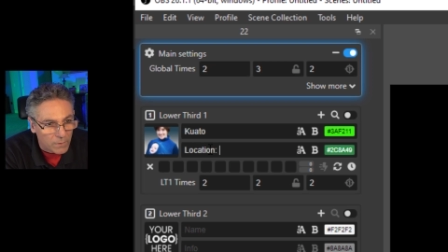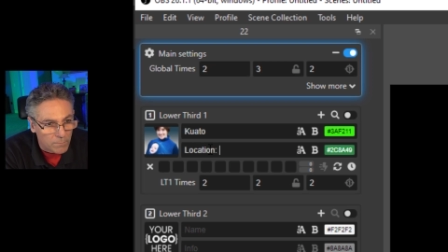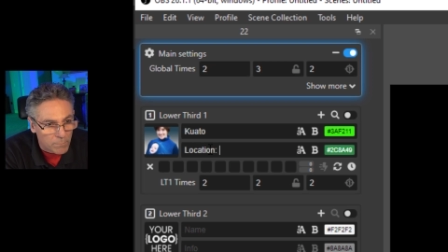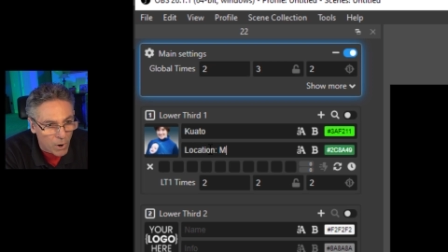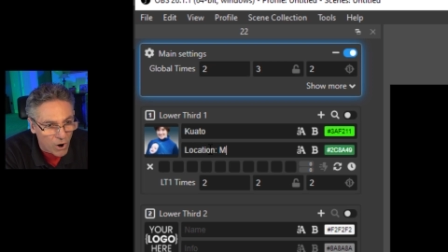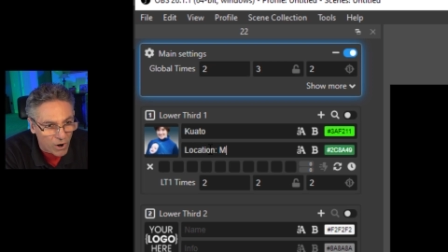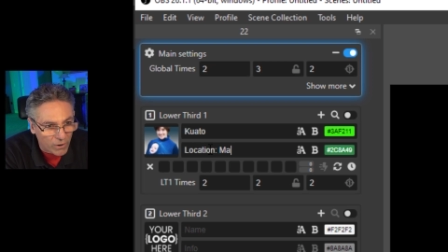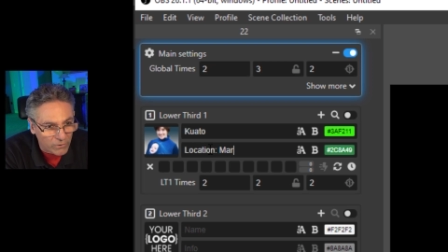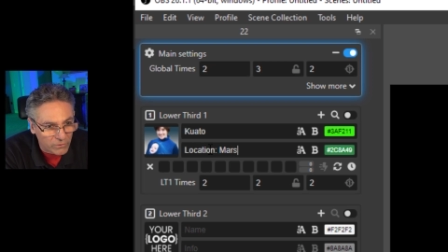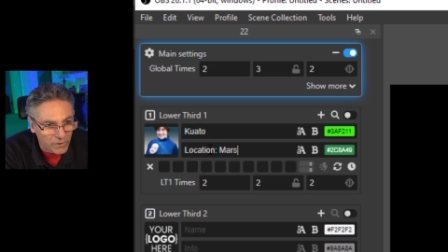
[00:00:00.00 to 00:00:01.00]

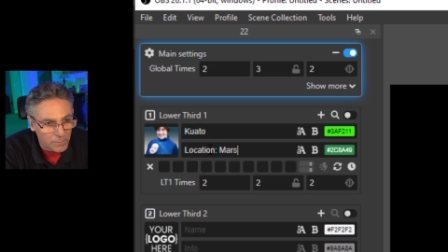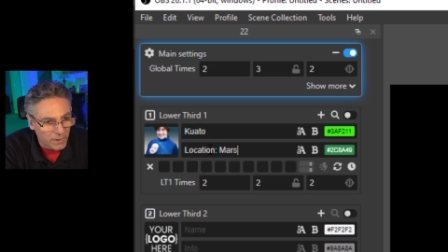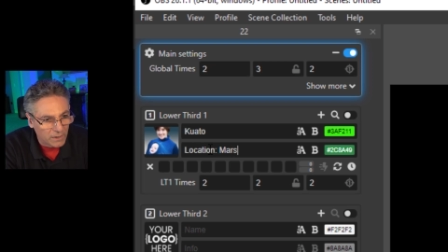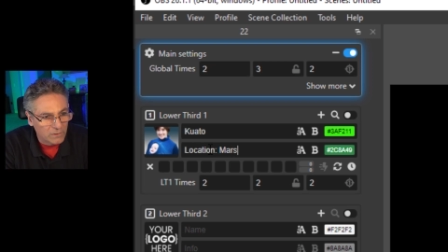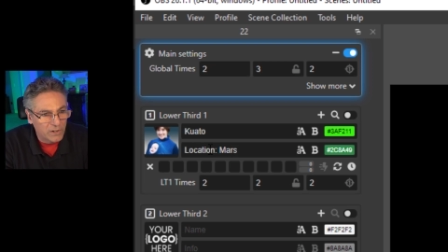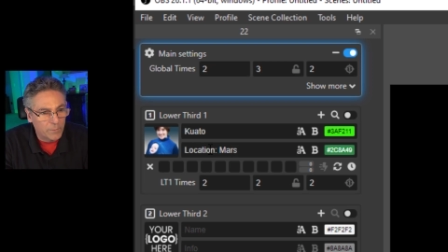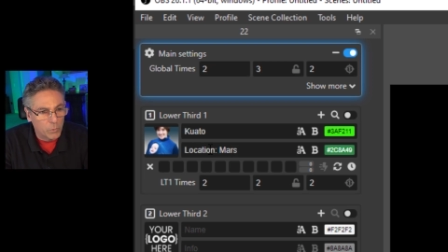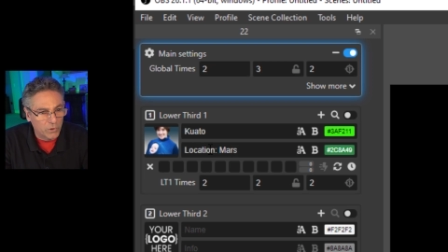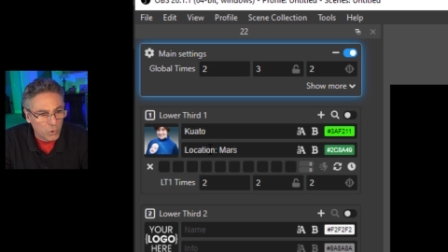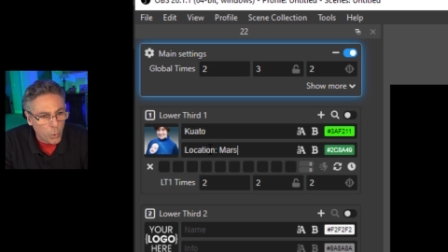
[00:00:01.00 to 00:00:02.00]
Mars, if anybody can tell me
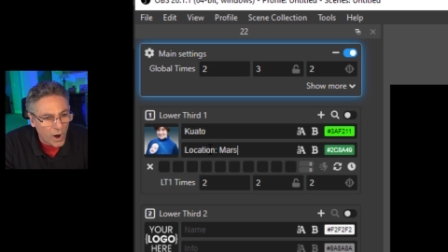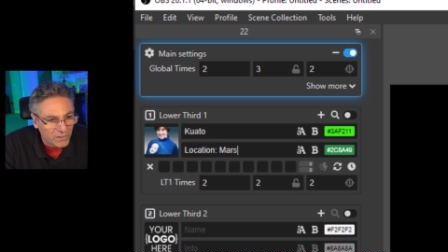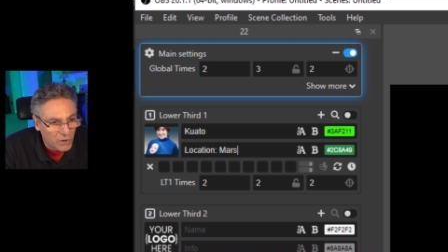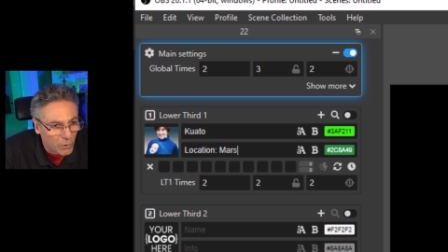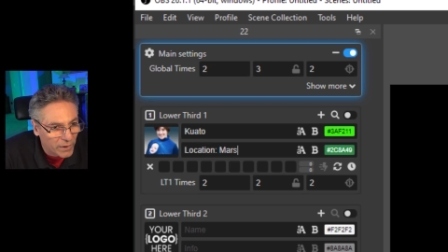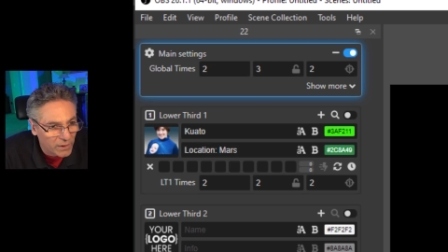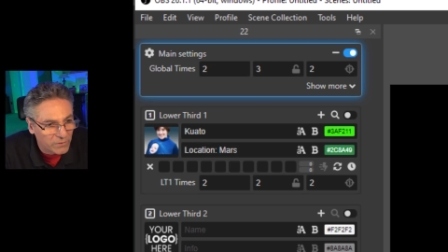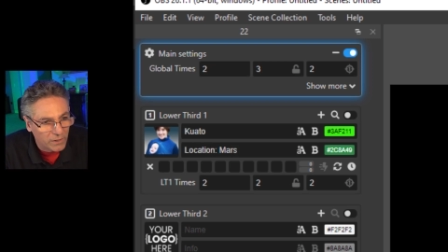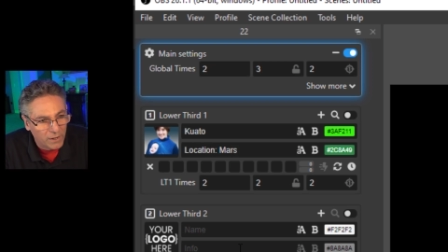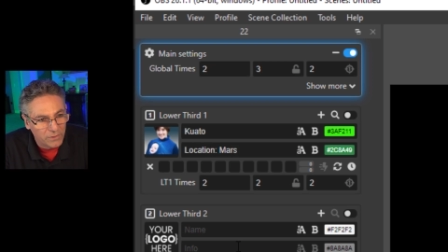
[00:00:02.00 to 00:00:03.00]
what Kuato is,
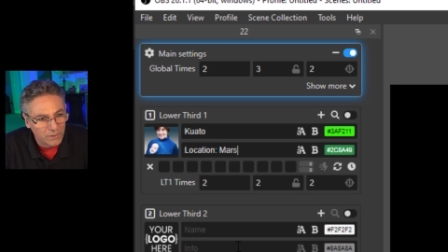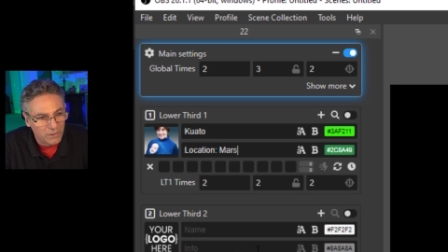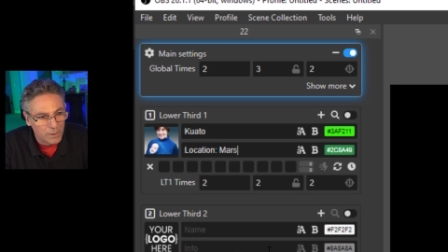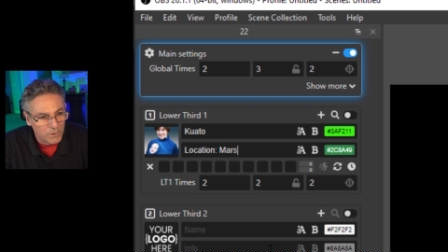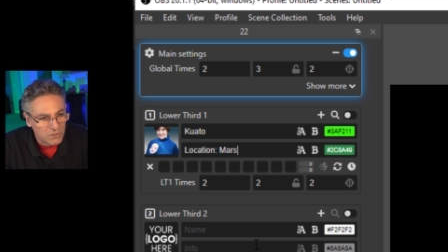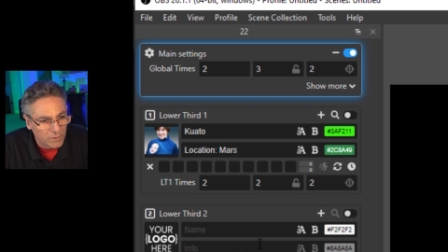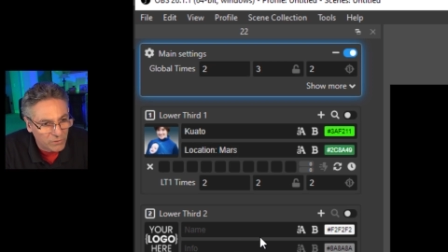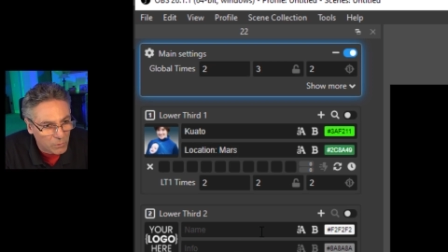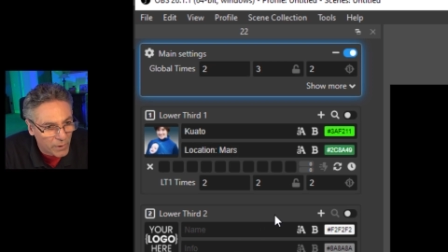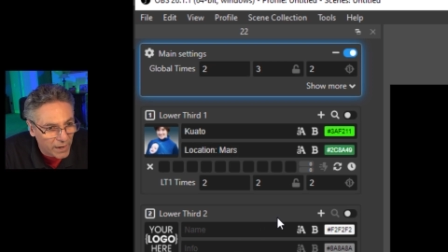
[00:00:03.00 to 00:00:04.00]
I think the image gives
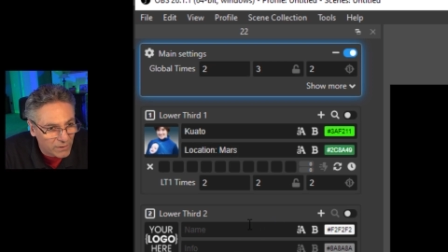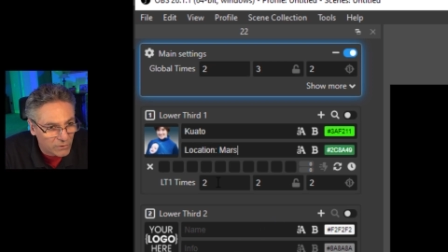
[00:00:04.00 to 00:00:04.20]
it away,